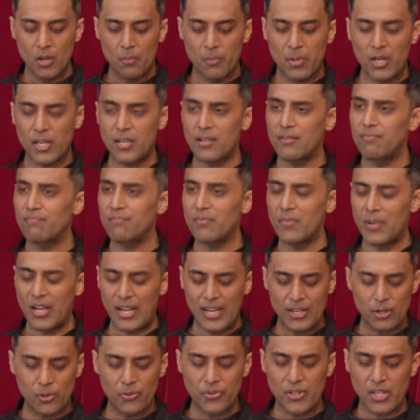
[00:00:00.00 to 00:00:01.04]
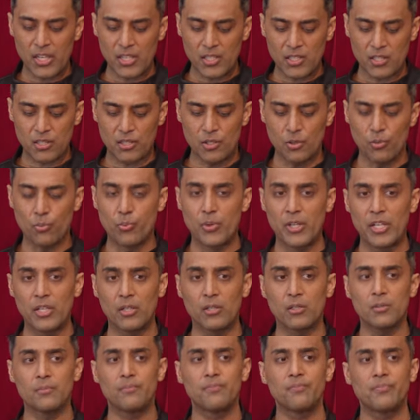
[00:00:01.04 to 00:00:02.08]
but I don't think it's the
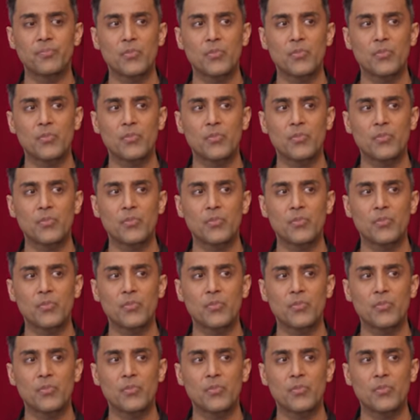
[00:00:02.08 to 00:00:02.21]
real